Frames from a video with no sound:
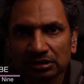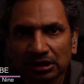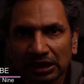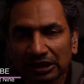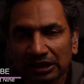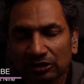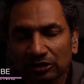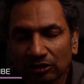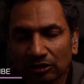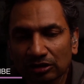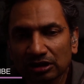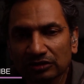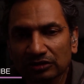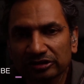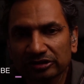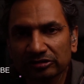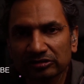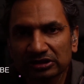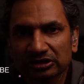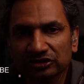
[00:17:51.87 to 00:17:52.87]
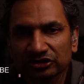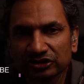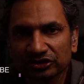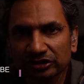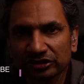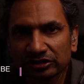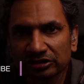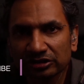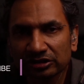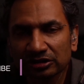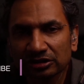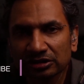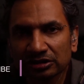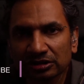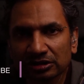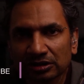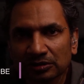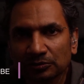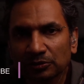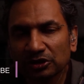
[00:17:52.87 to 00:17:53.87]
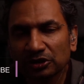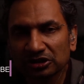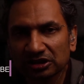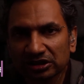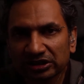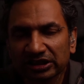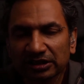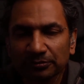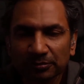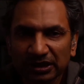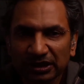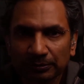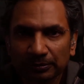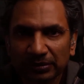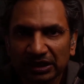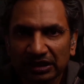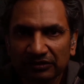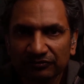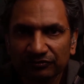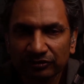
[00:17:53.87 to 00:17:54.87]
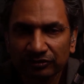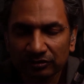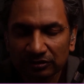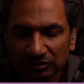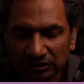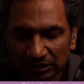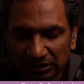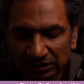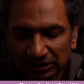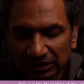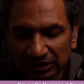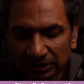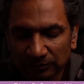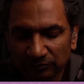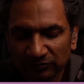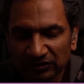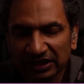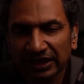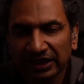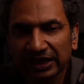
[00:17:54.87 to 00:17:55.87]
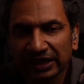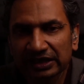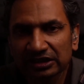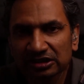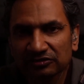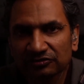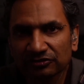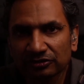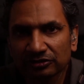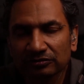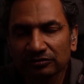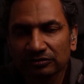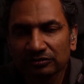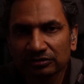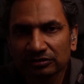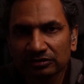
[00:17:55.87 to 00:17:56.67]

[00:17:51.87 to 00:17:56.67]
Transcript: And I know all of you are concerned, but they're deeply painful, they're deeply hateful,